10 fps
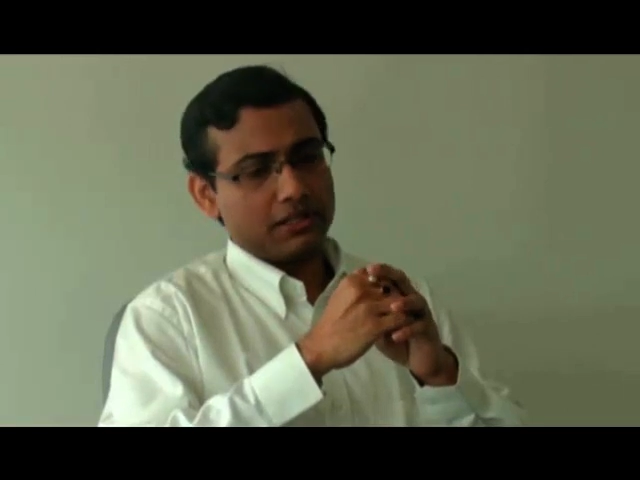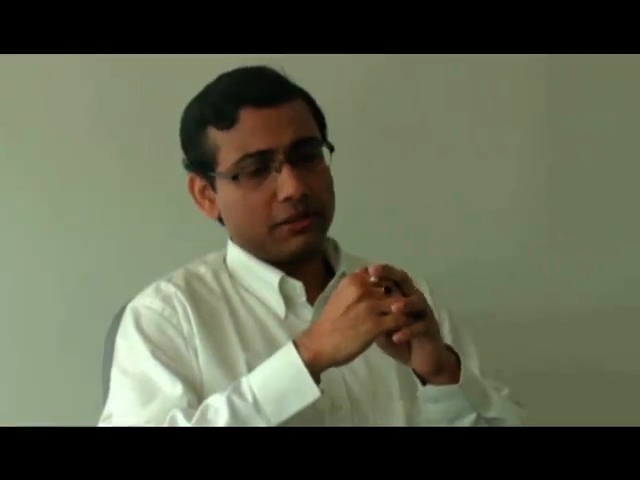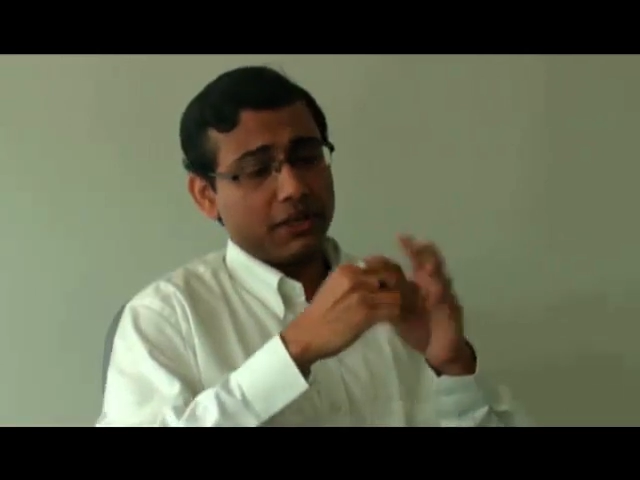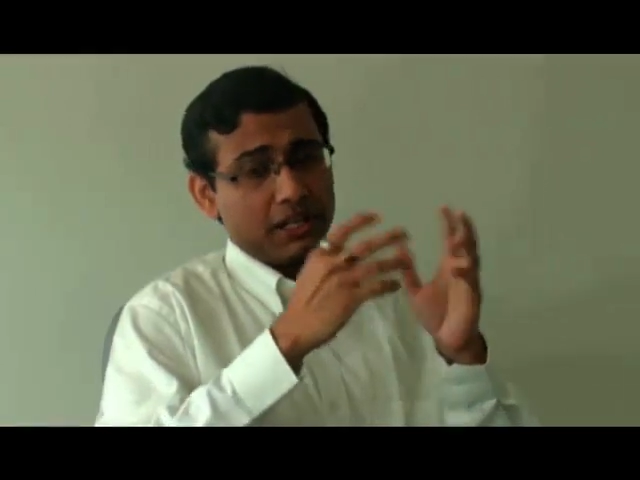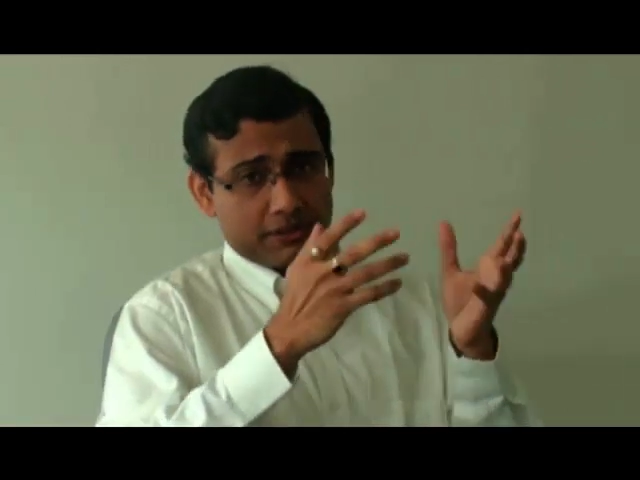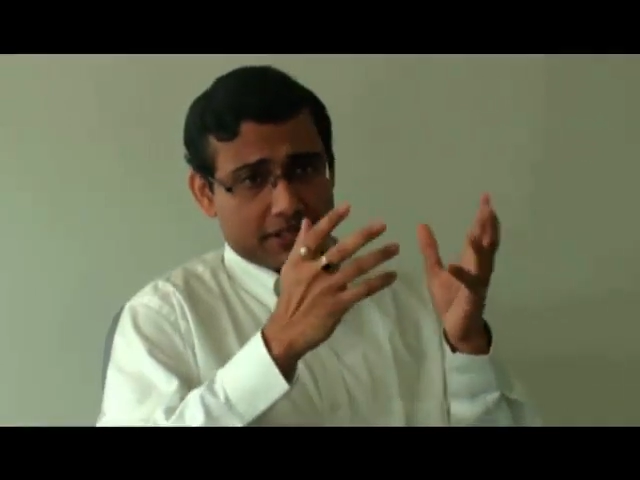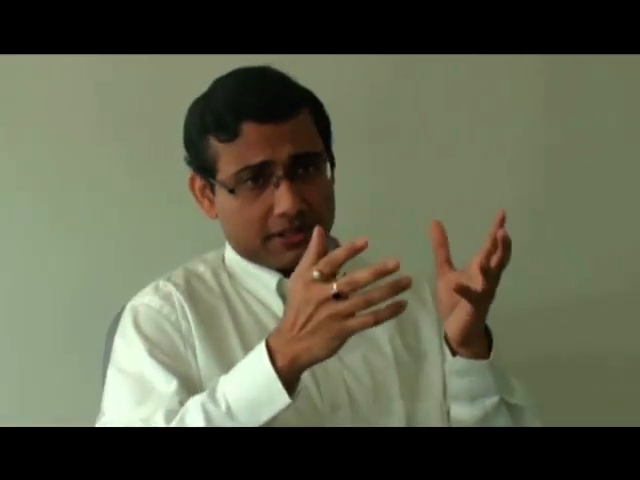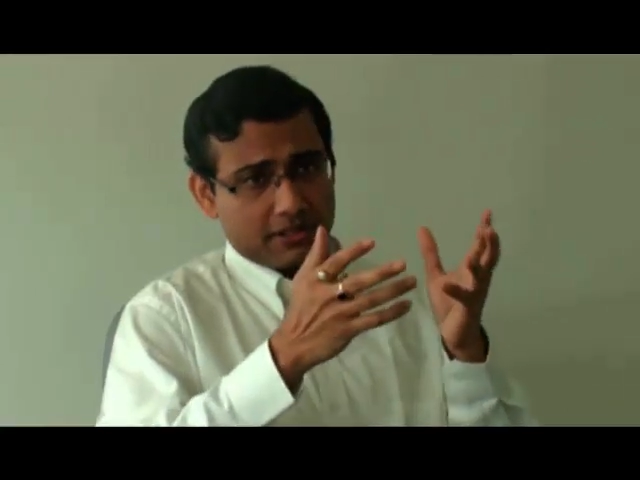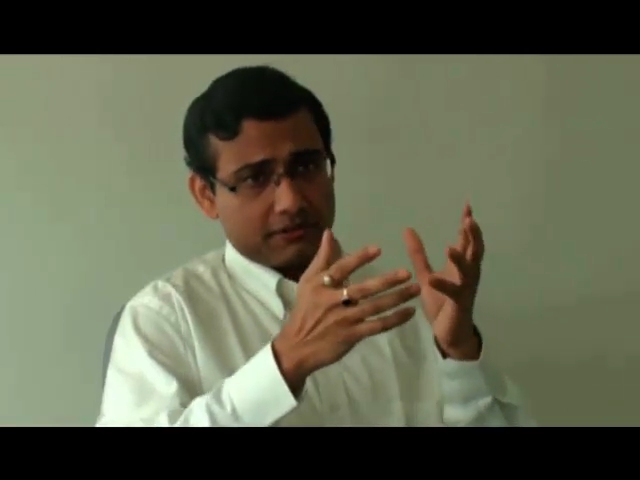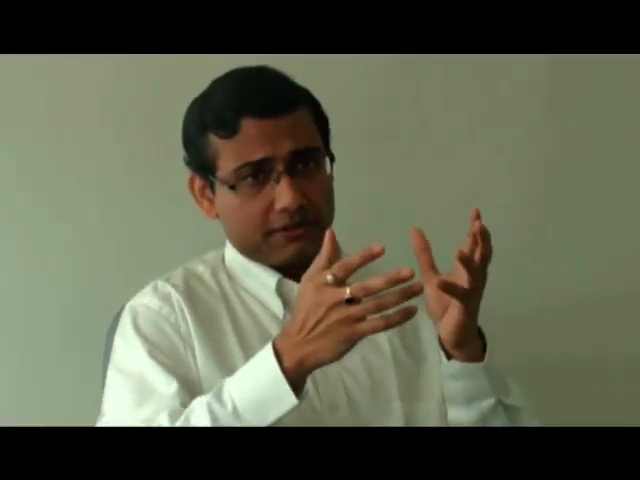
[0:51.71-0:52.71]
the
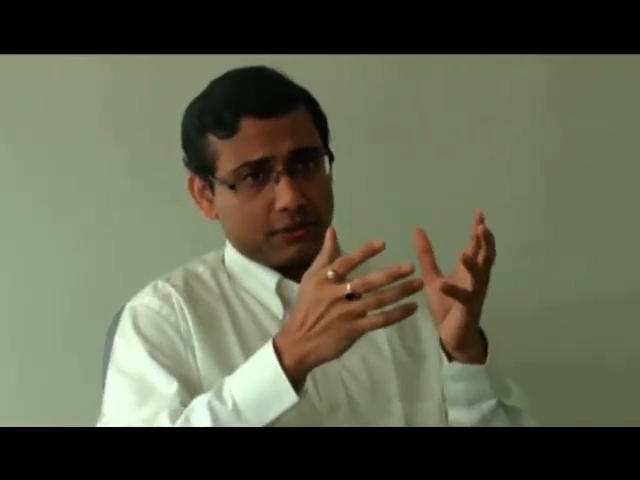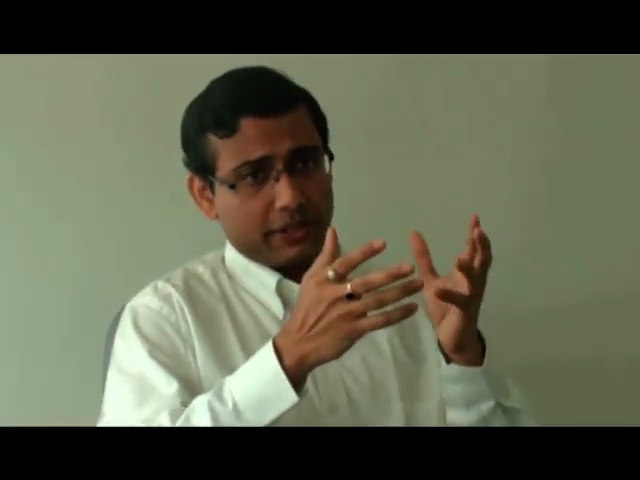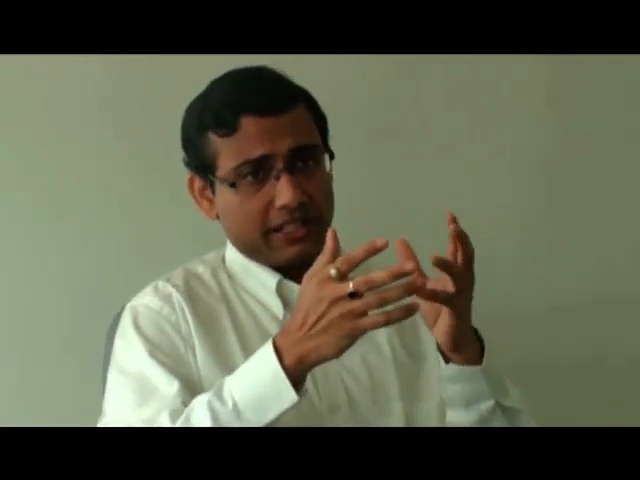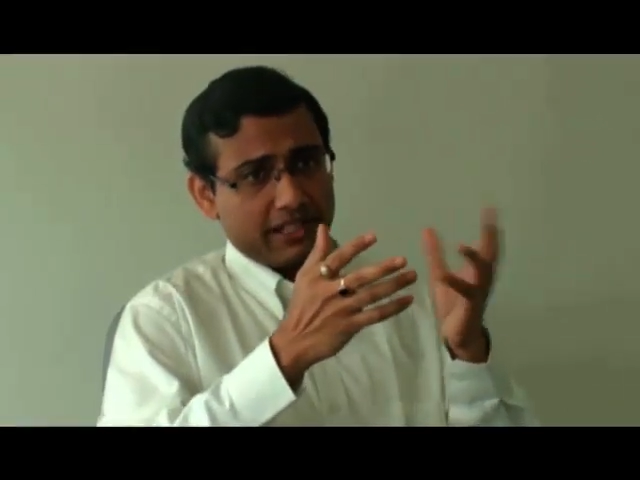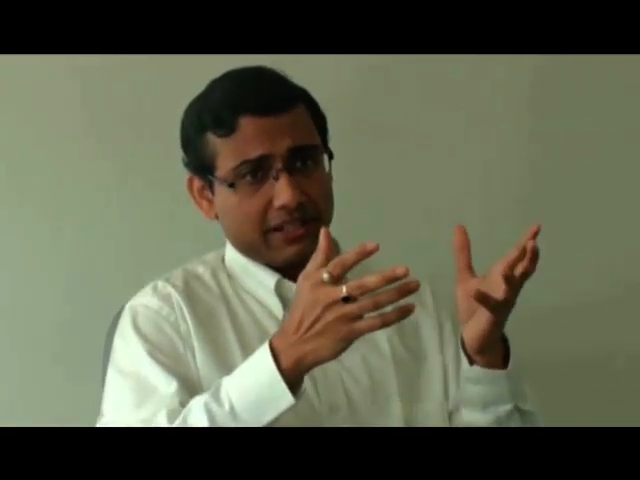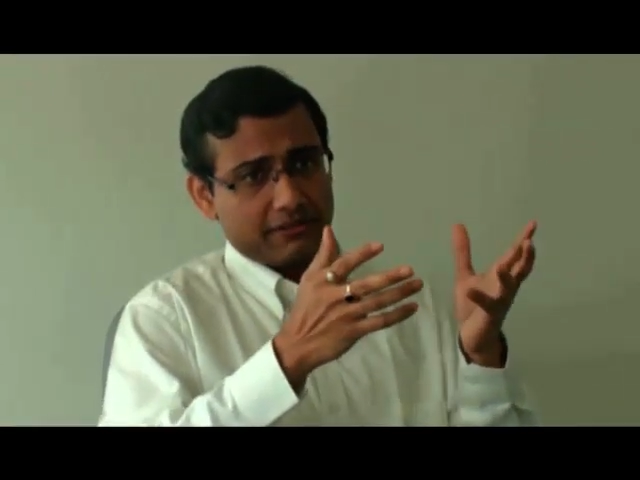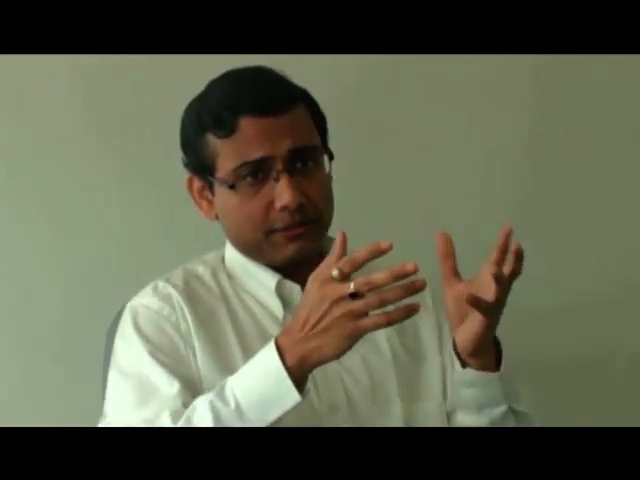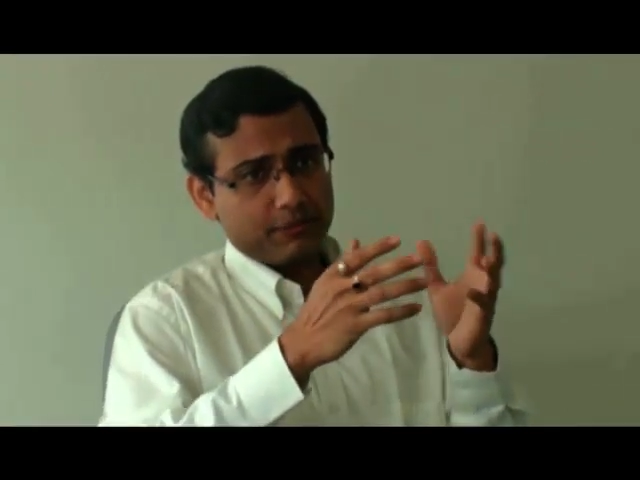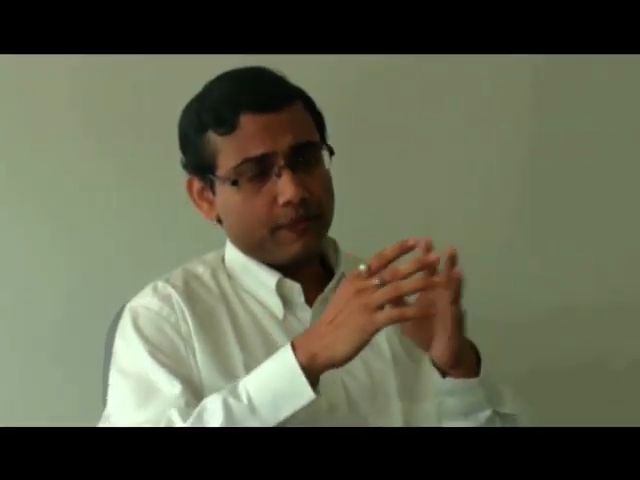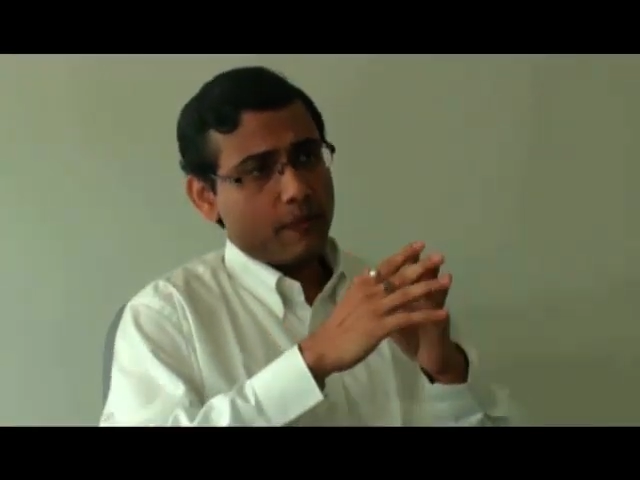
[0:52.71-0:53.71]
benefits of doing DFM.